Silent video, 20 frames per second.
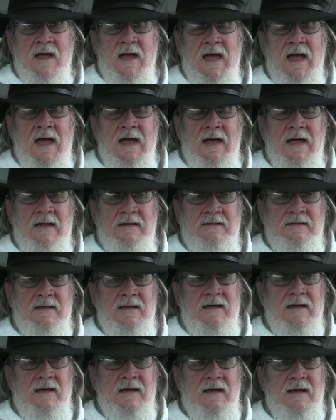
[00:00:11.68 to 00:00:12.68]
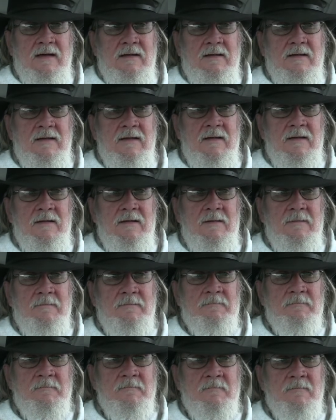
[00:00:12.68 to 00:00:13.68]
And uh,
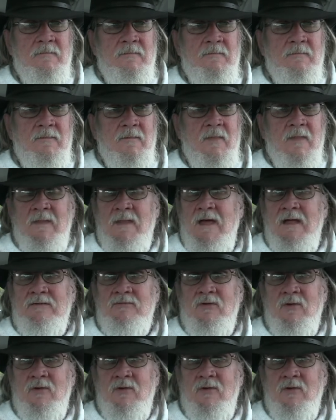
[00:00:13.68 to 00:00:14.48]
that